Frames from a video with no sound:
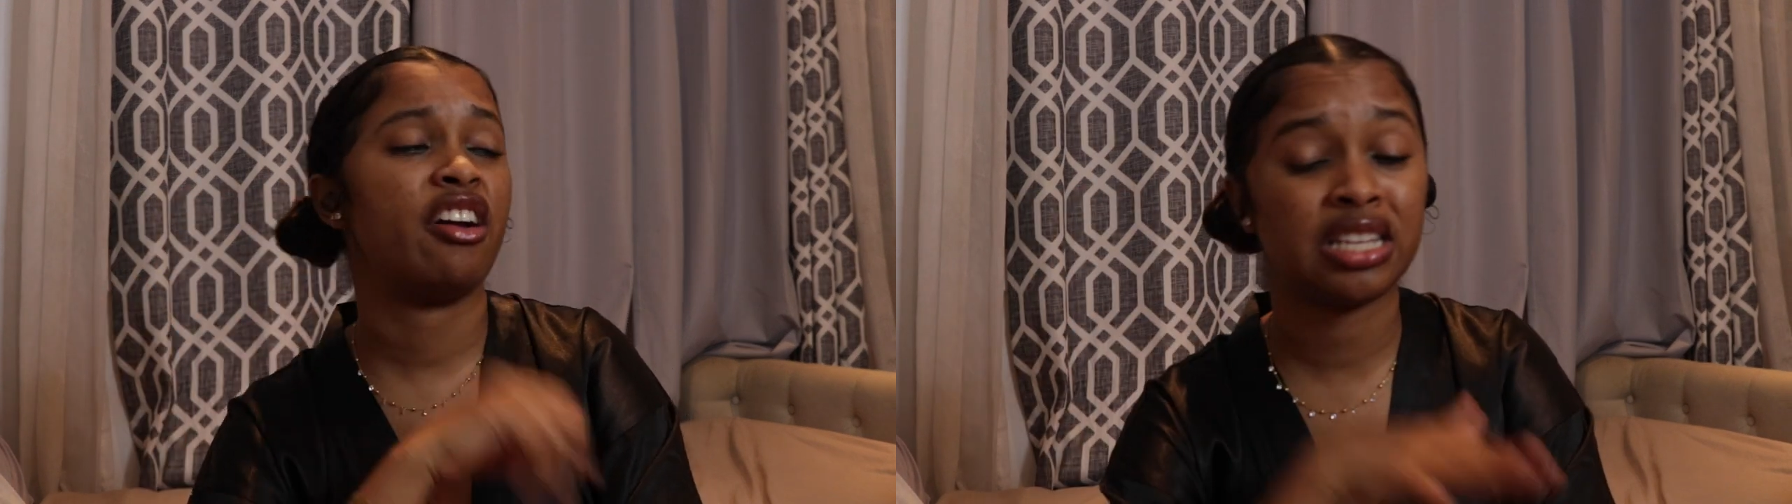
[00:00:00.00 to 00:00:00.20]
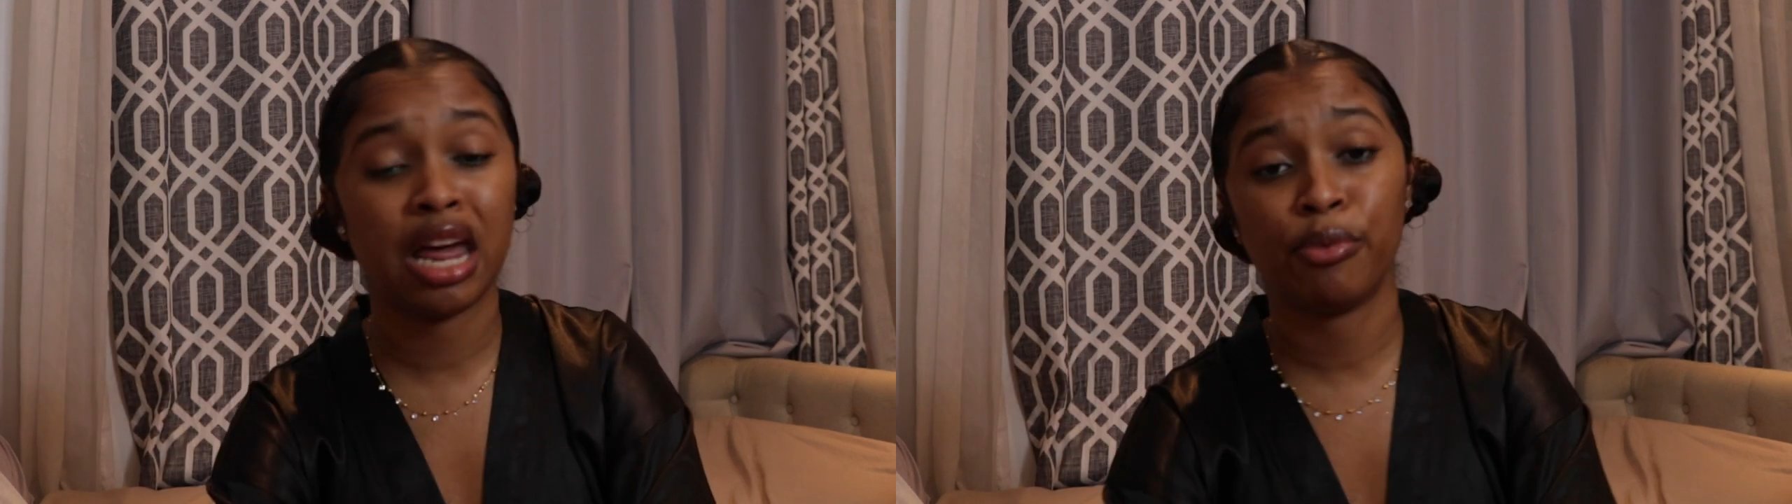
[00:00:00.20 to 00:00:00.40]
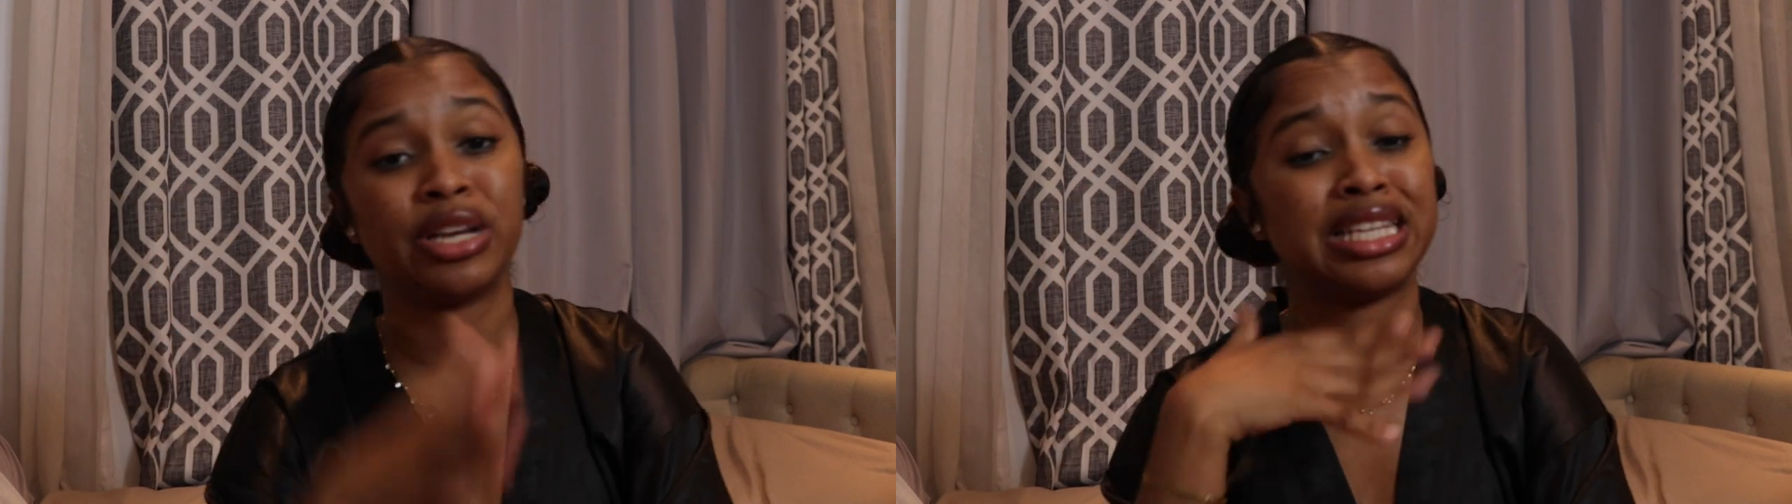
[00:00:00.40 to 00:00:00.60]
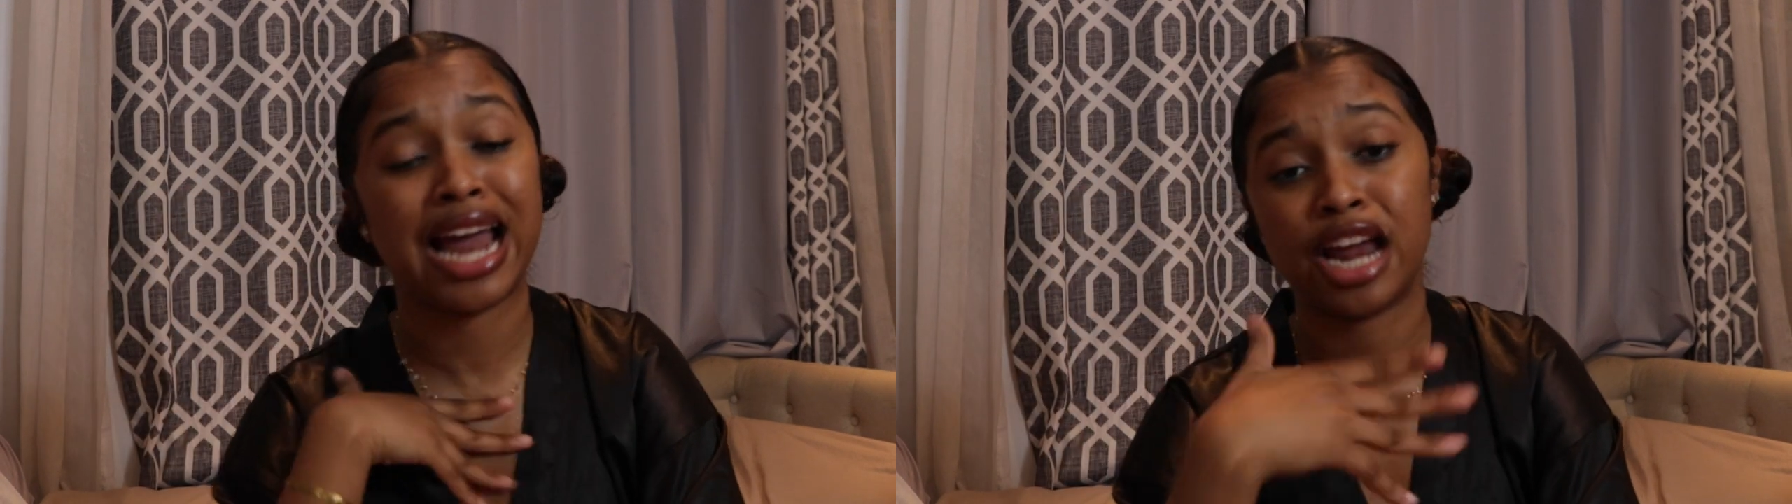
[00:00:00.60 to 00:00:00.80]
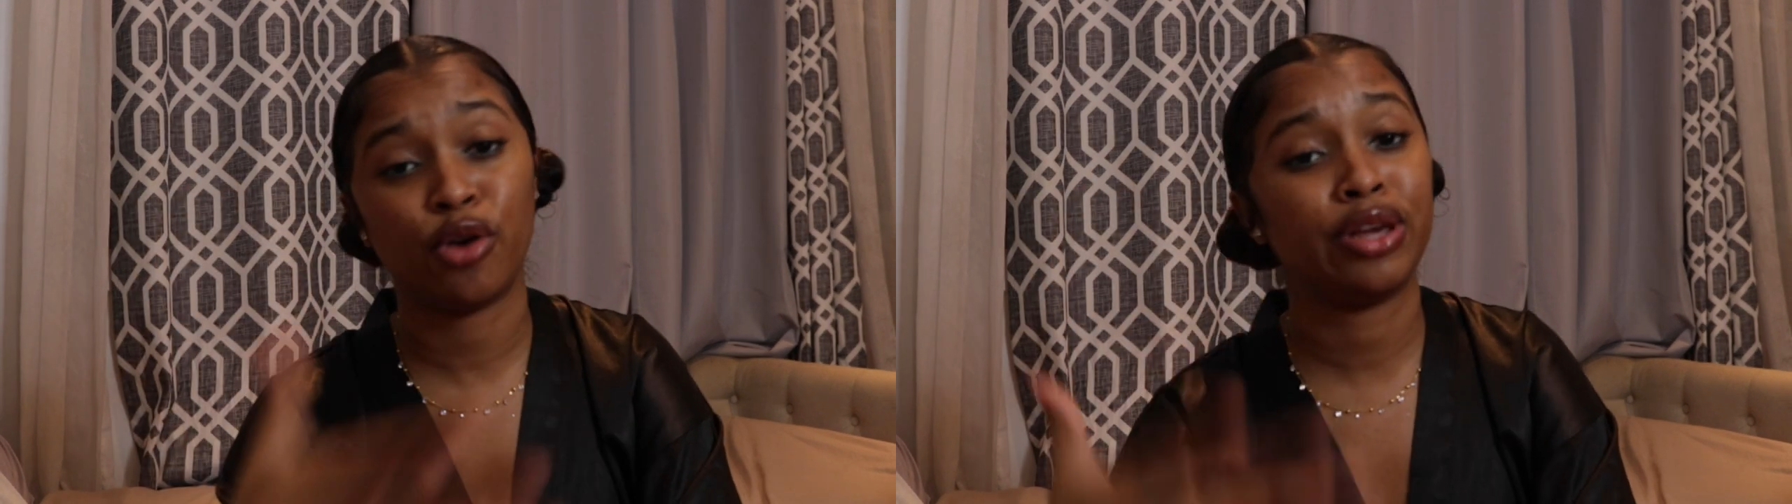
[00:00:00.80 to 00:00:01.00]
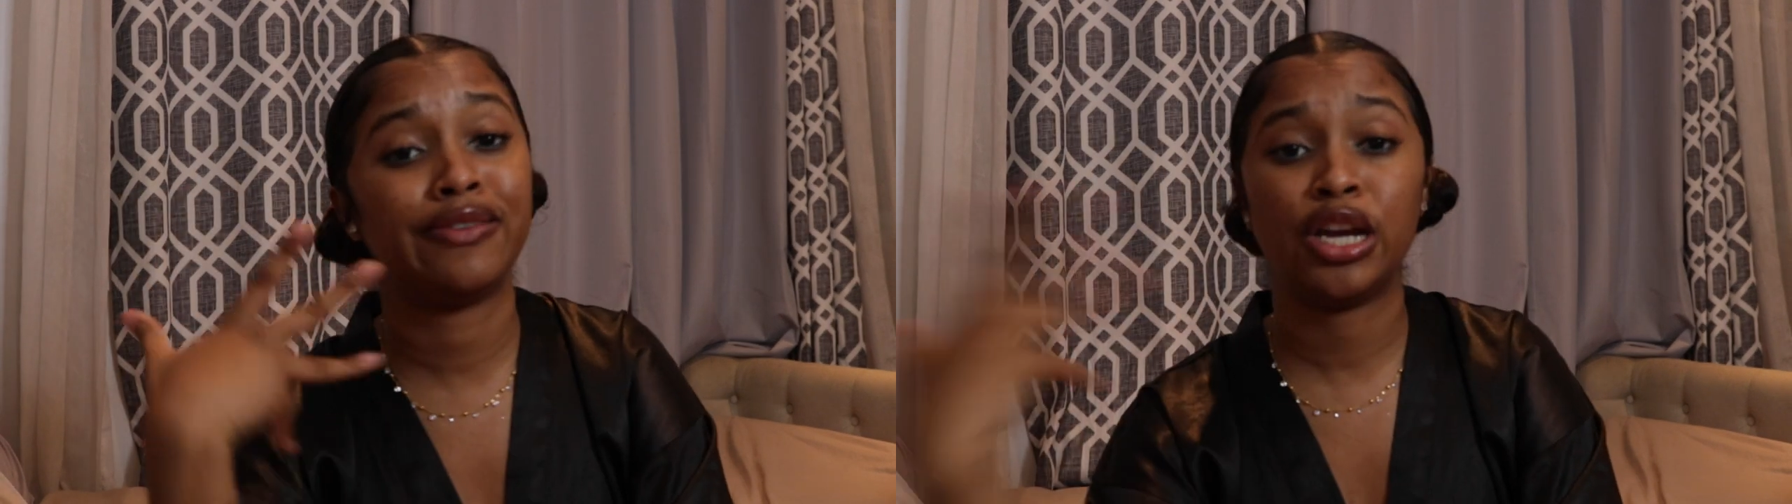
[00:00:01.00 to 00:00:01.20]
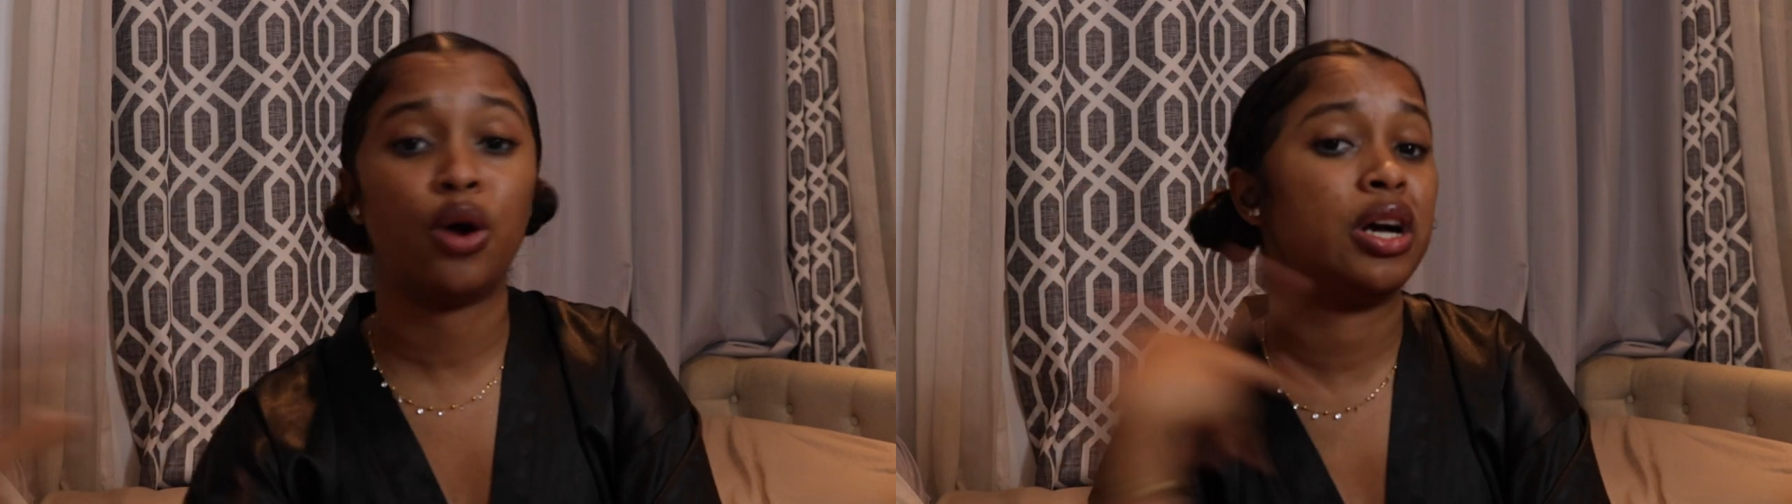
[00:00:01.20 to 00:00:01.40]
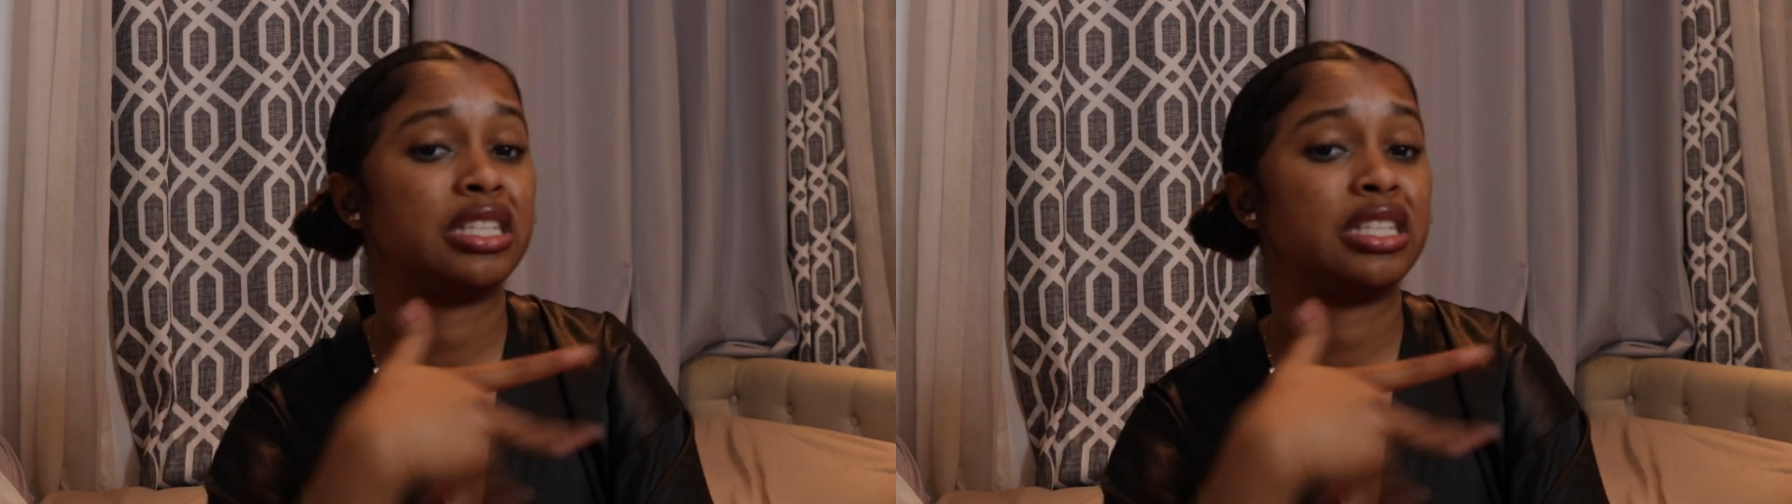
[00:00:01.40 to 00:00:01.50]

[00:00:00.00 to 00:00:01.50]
Celebrities that I don't even know are